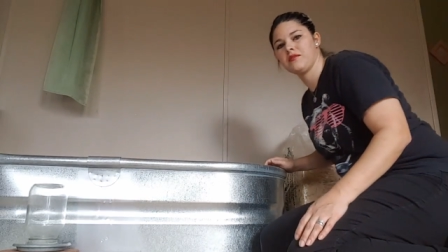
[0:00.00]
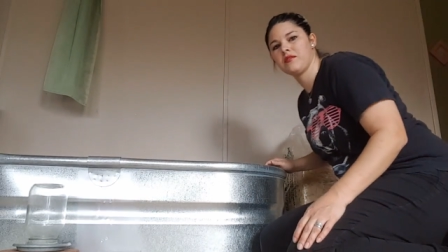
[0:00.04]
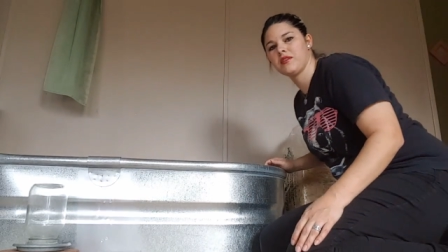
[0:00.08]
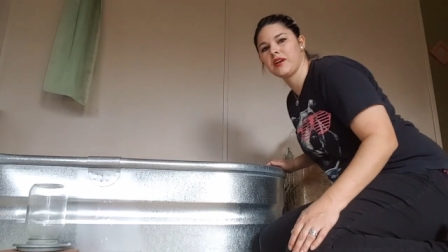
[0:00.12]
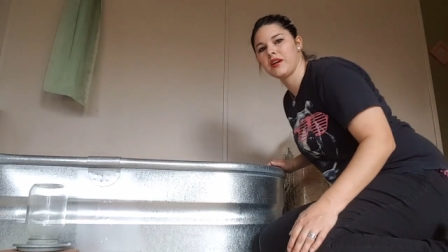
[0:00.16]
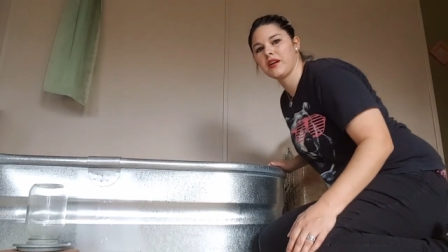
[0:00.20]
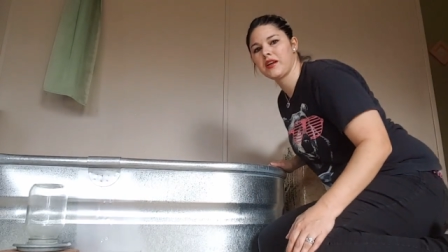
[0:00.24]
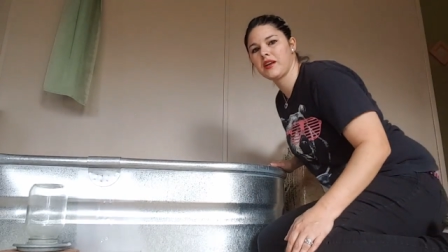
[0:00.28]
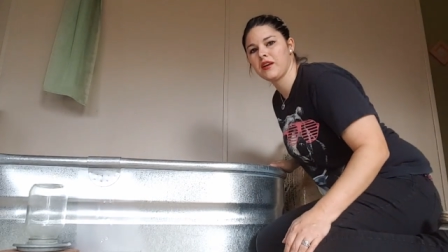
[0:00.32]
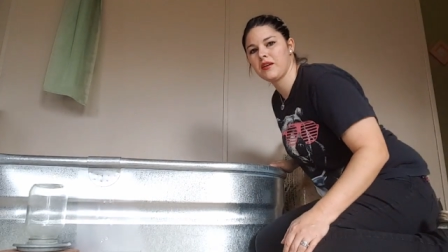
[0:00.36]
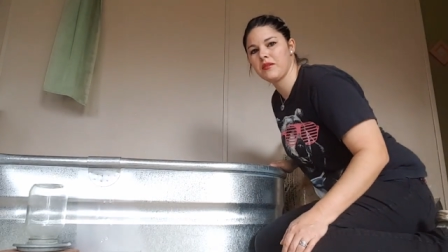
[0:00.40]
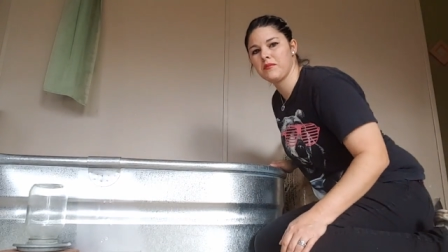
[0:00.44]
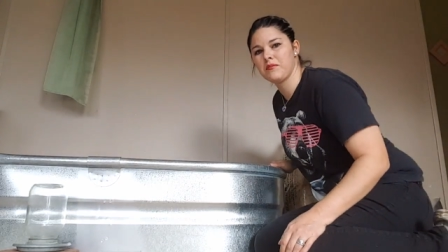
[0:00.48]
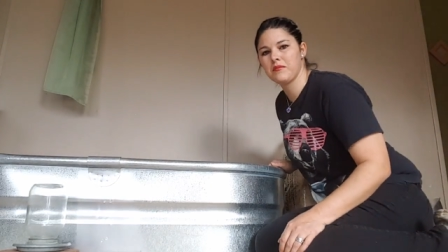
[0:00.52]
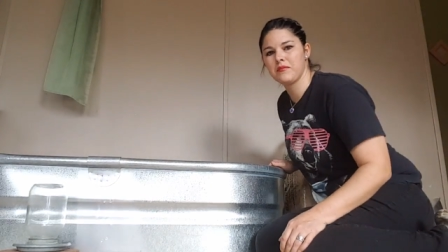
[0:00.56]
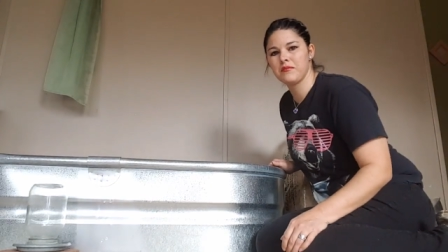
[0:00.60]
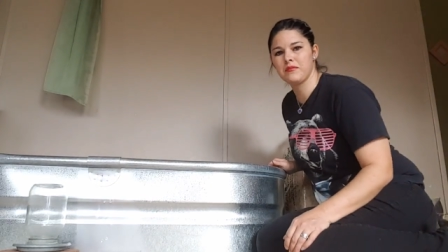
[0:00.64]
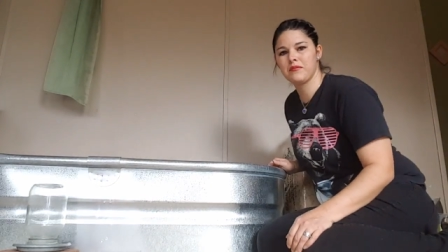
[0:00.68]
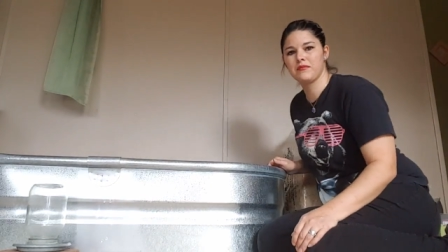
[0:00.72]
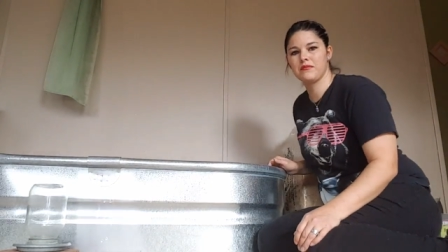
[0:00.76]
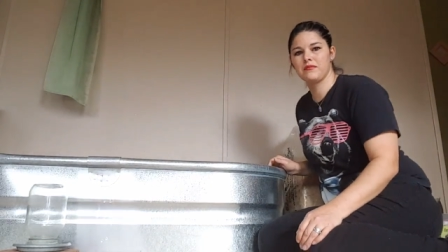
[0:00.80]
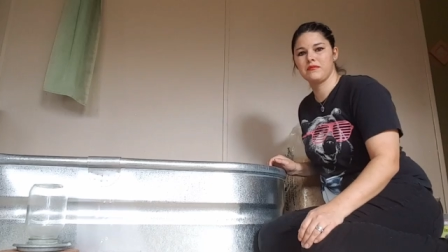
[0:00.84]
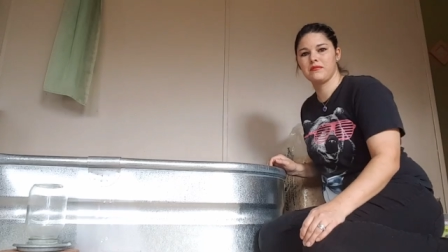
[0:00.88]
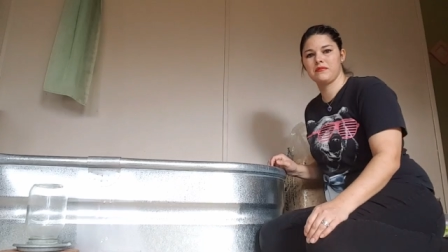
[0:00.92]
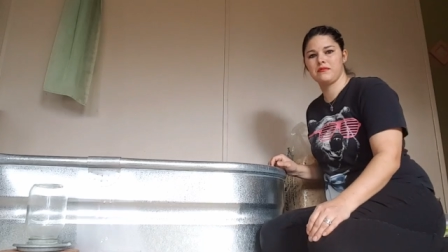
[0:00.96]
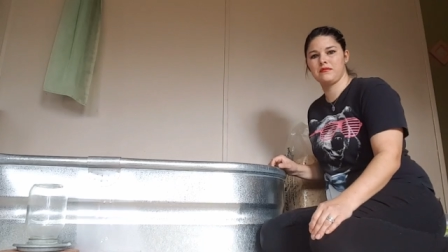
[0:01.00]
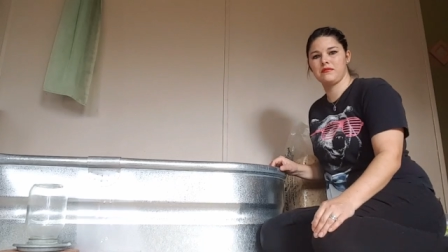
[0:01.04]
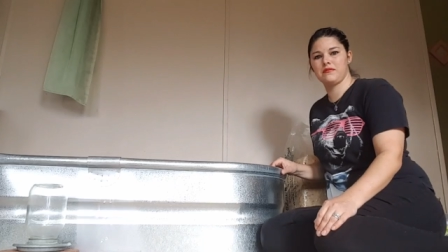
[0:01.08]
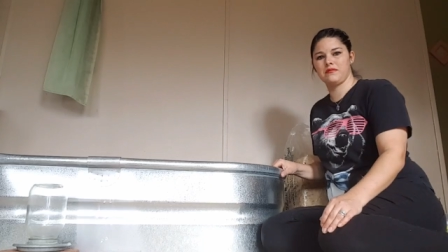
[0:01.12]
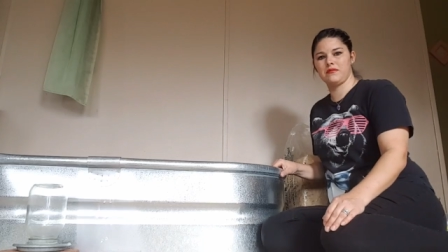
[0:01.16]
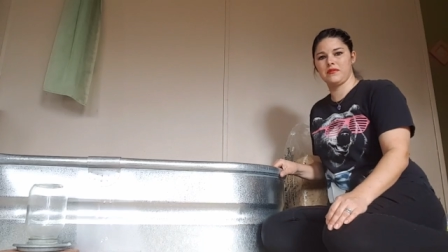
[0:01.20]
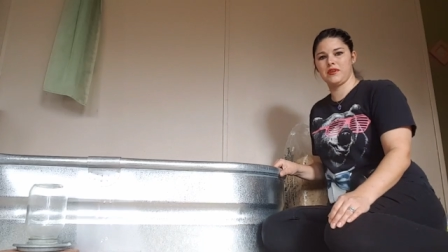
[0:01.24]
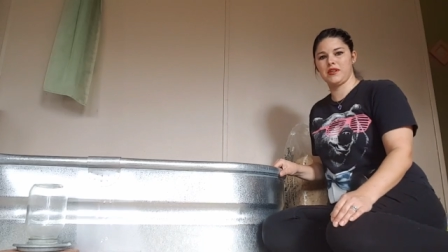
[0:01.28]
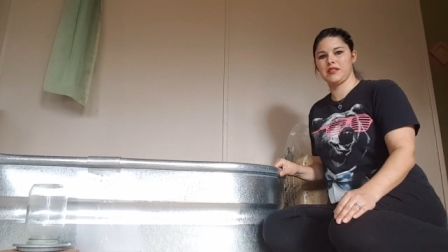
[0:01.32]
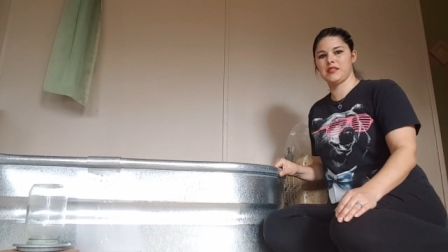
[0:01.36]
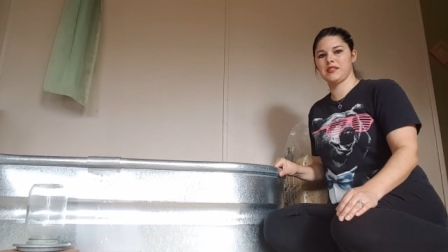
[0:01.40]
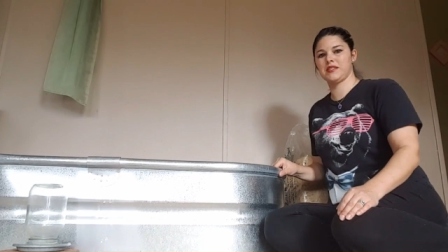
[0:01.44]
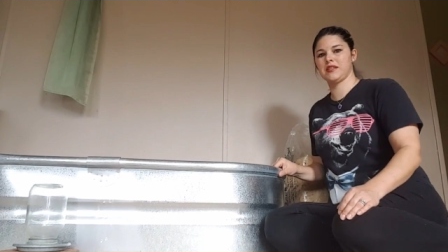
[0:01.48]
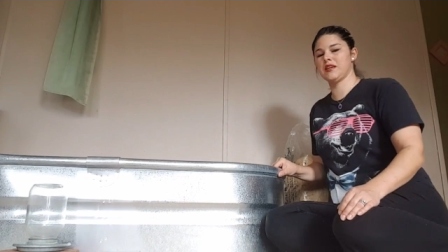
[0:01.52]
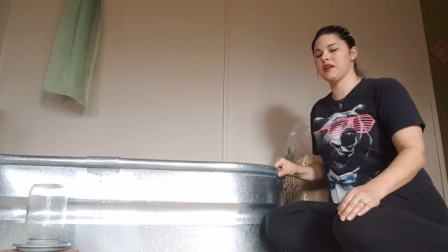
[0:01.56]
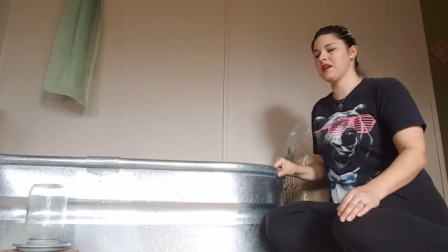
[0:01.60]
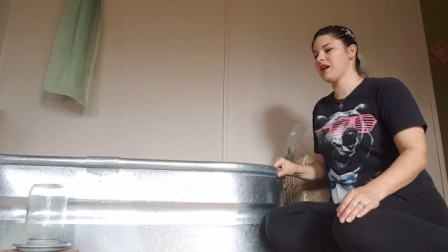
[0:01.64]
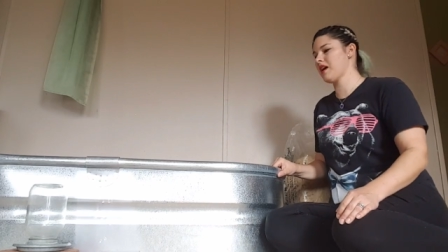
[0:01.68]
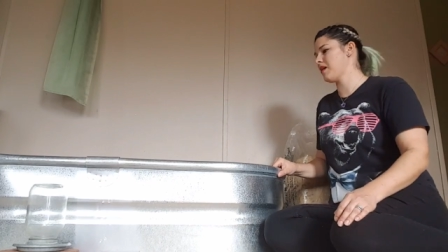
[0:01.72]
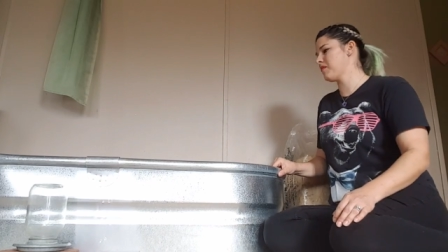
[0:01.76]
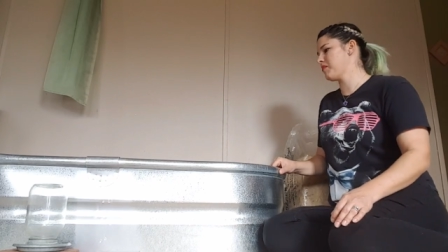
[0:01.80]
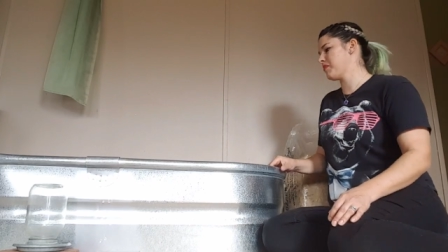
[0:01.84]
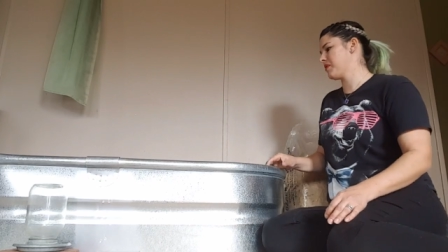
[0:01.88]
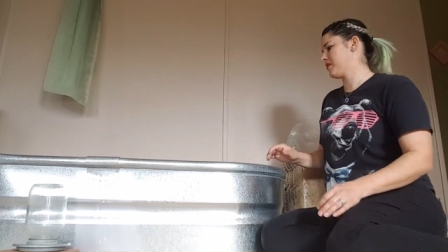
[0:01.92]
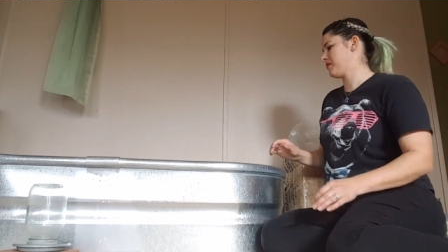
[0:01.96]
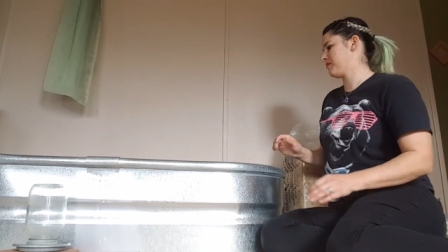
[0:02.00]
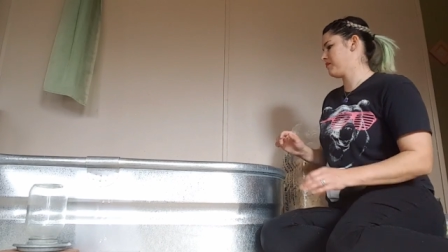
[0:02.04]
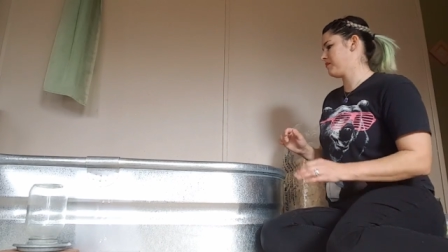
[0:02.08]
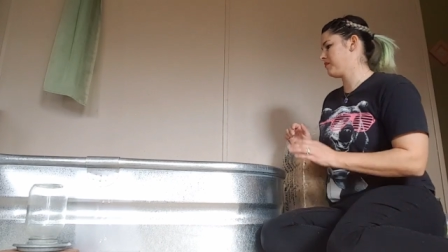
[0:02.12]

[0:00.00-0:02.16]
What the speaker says: when I sit up.